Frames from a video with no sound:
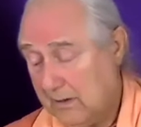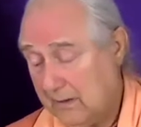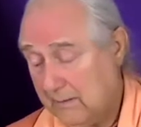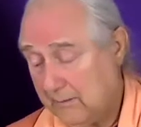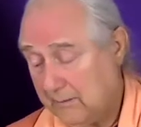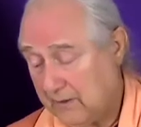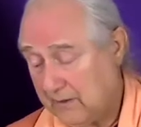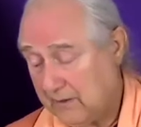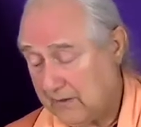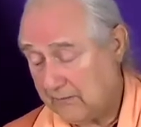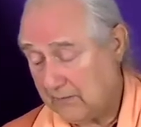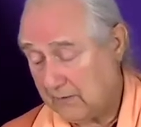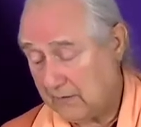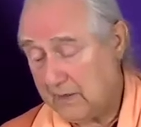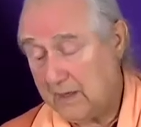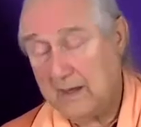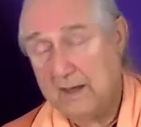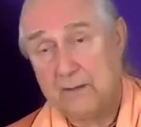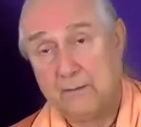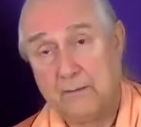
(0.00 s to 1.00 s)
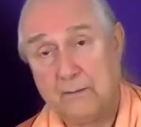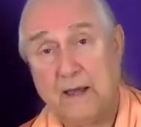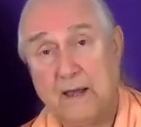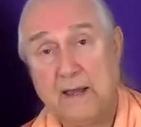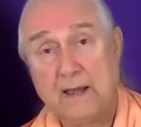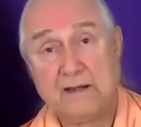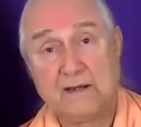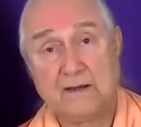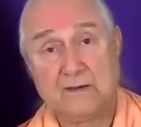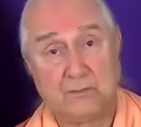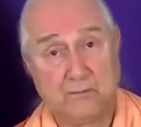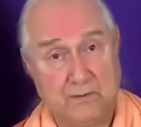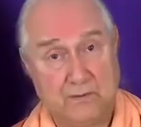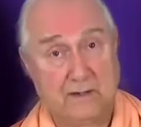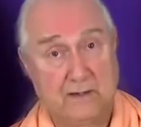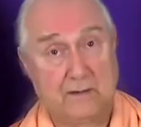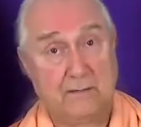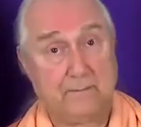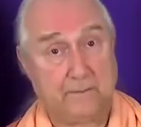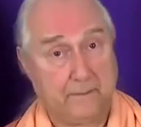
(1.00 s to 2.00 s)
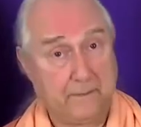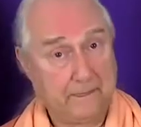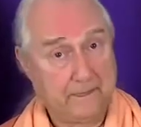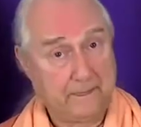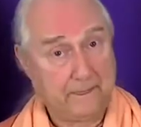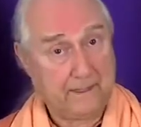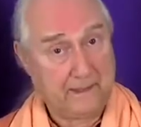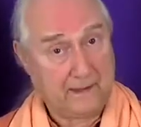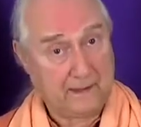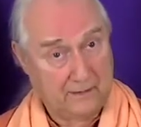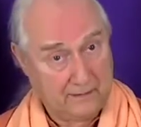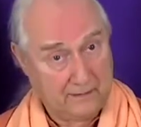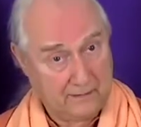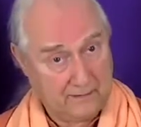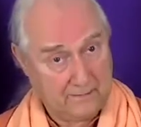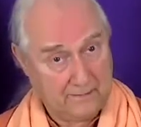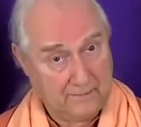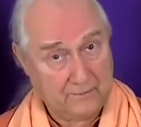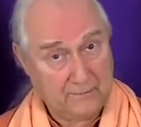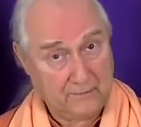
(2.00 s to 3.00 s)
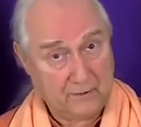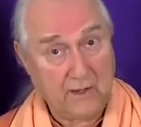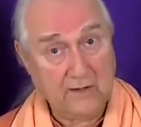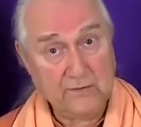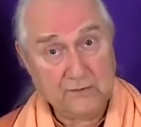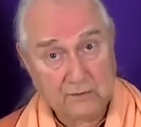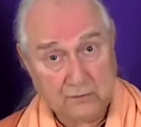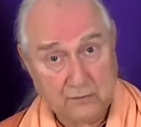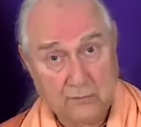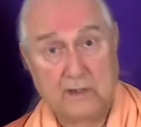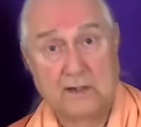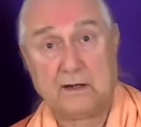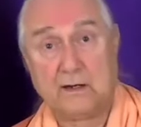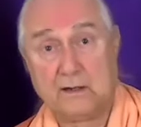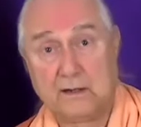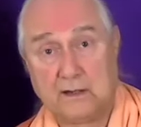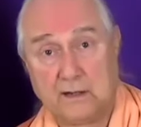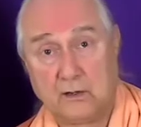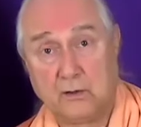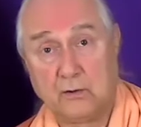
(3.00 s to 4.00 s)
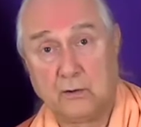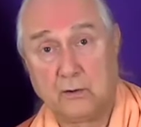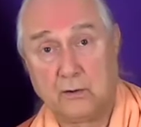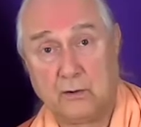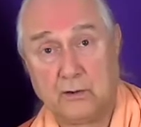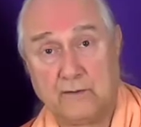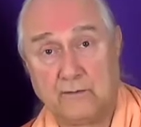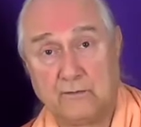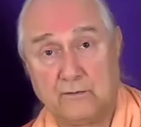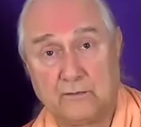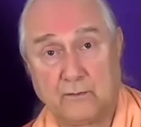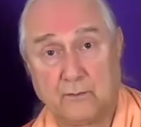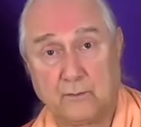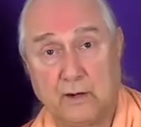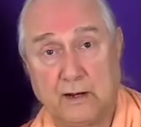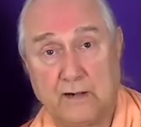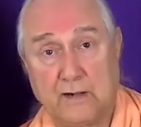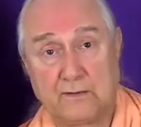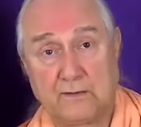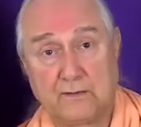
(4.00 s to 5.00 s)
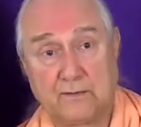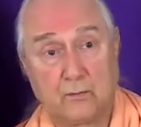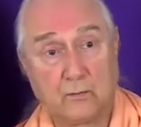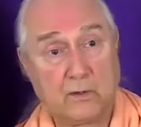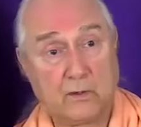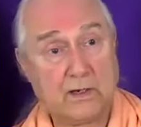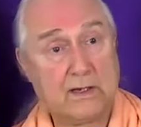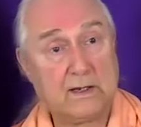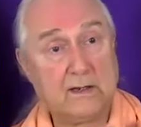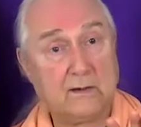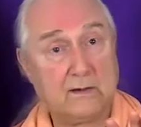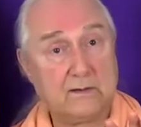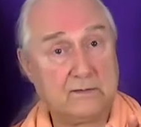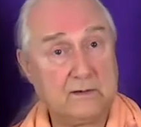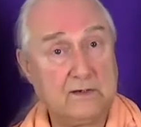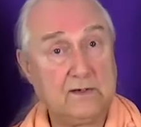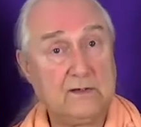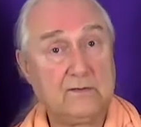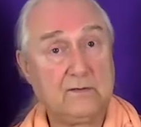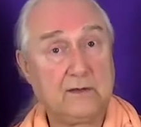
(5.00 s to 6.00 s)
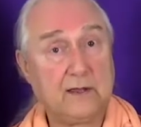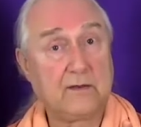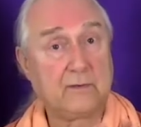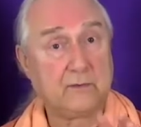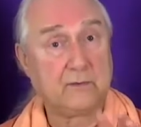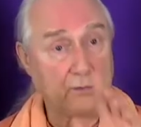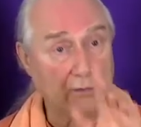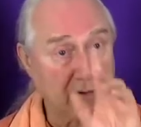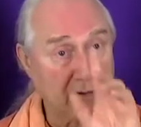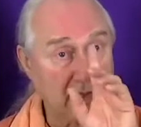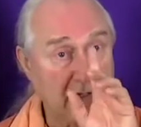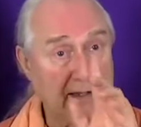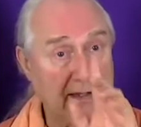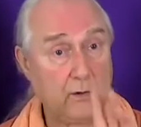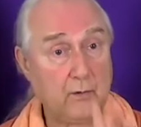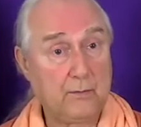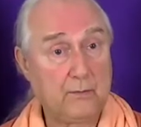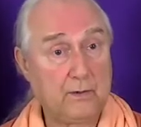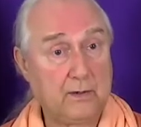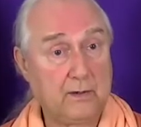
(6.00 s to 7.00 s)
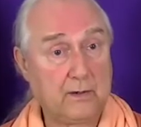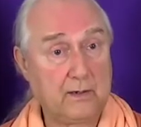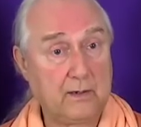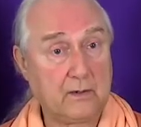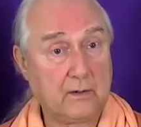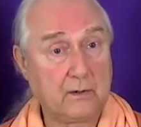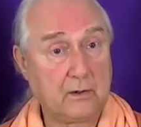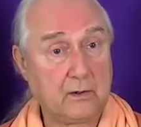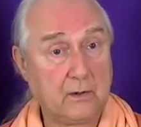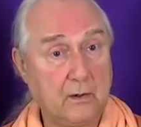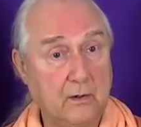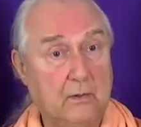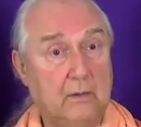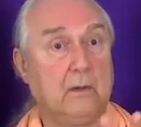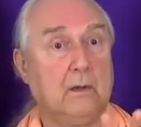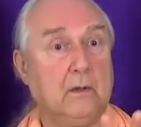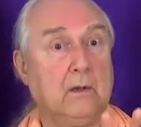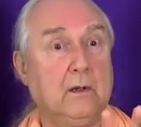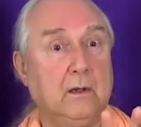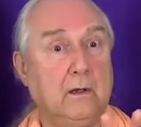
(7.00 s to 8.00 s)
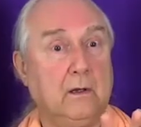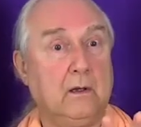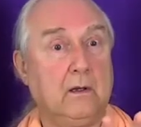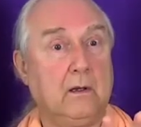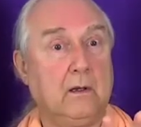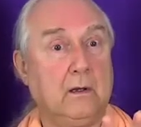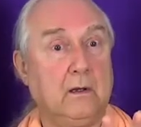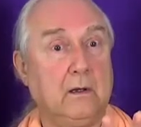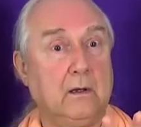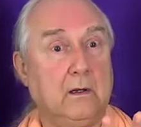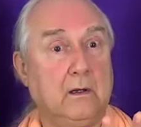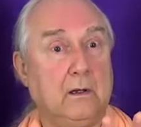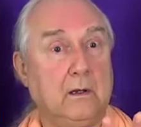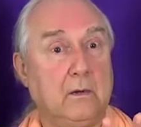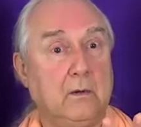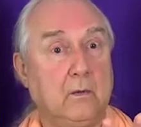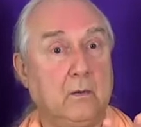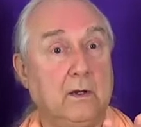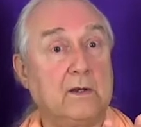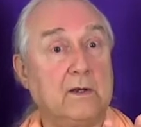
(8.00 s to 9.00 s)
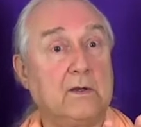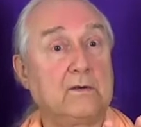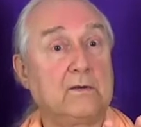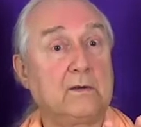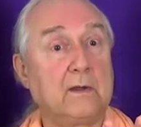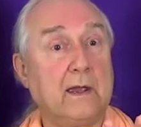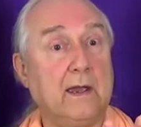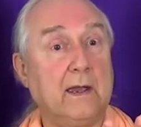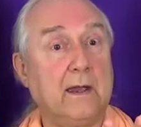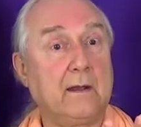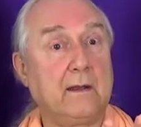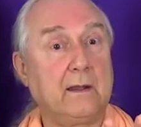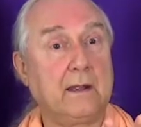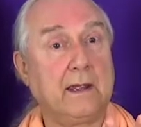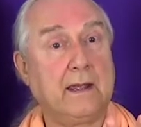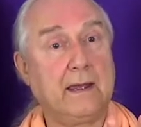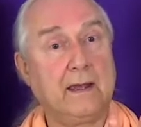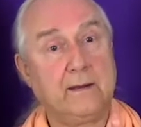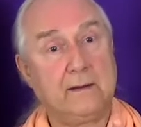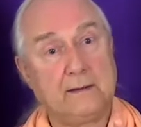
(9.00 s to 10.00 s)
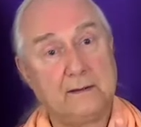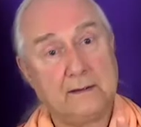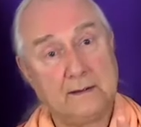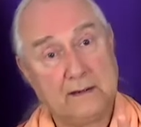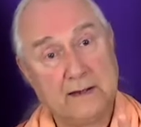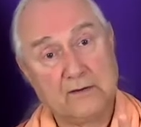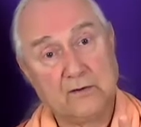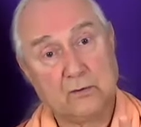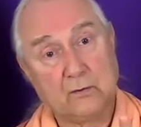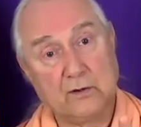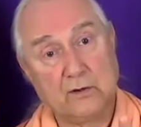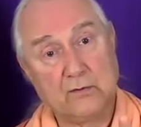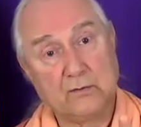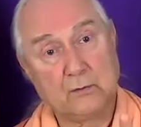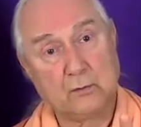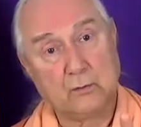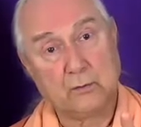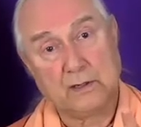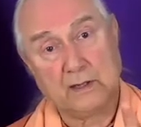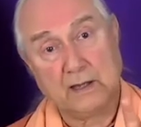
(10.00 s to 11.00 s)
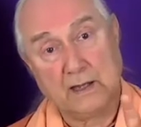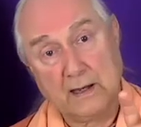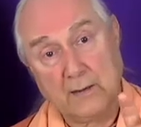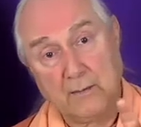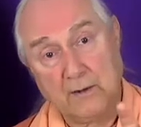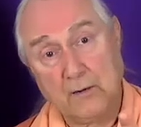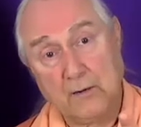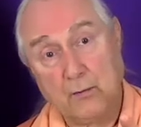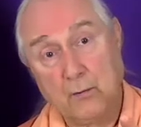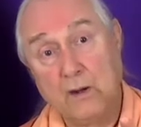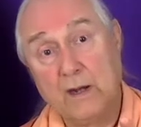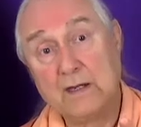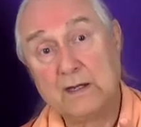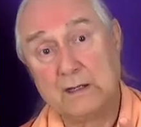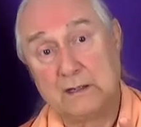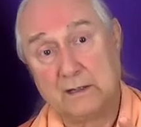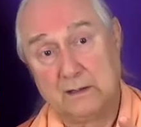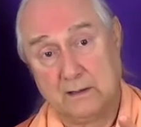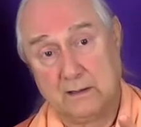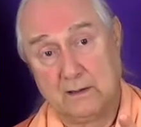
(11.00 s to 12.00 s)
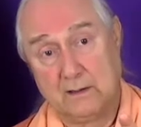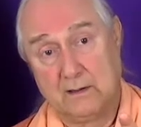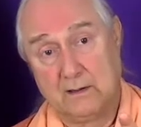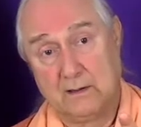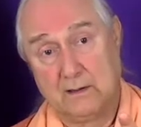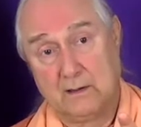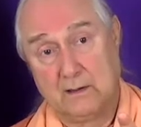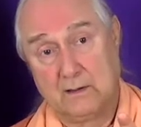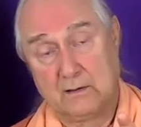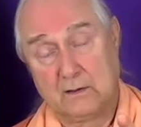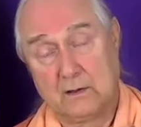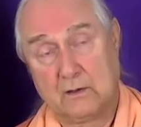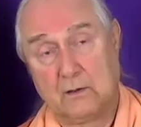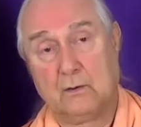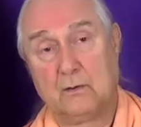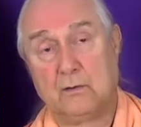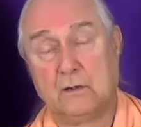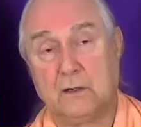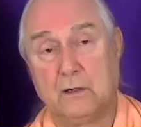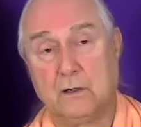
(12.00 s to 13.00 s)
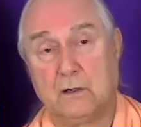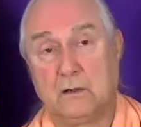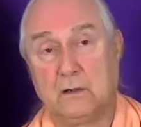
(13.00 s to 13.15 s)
But if the mind has been concentrated at lower levels of practice, when it sees that third eye open, it'll go, what is that? And the next question will be, am I ready to go there?